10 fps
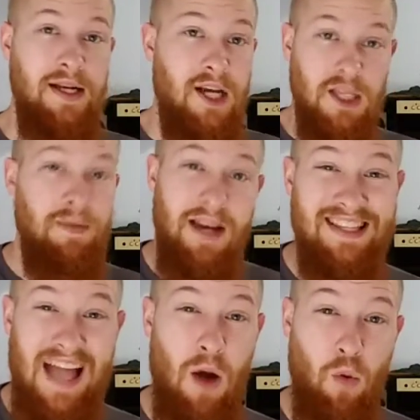Doesn't mean
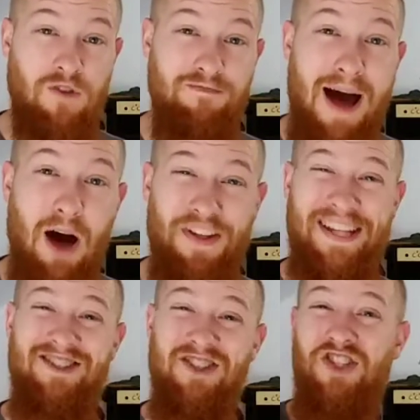it's not word of mouth,
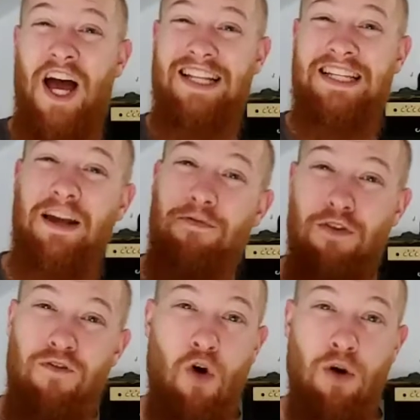it's just a
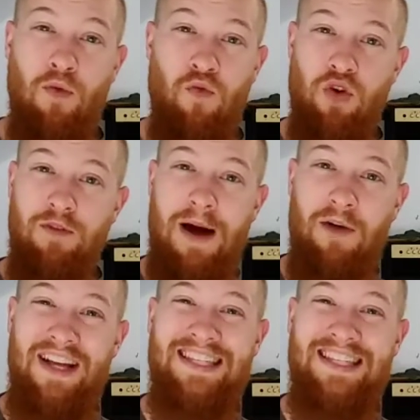different form of word of mouth.